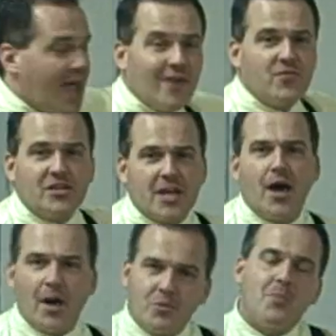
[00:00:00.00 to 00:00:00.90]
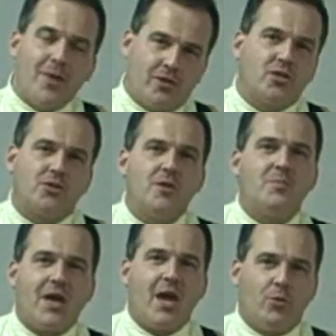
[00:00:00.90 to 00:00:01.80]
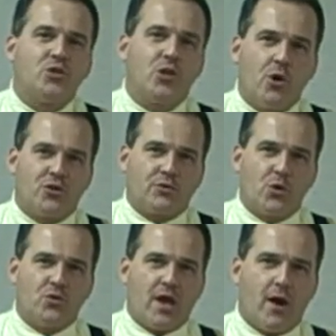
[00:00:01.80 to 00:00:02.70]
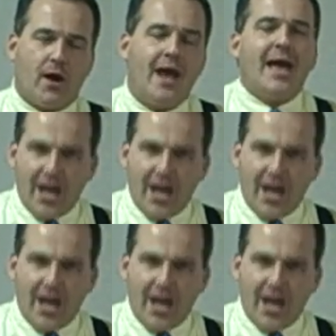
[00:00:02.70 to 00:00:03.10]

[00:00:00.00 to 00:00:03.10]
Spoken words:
have the time to basically be able to go through there,